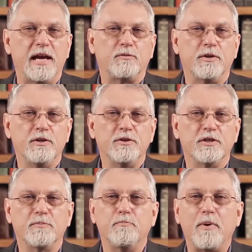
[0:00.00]
Tantra
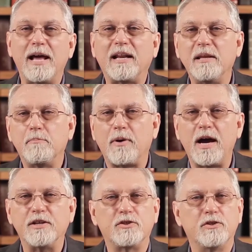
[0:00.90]
uses bodily
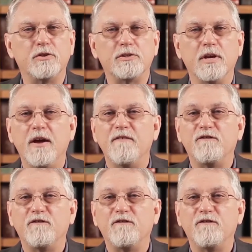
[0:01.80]
postures,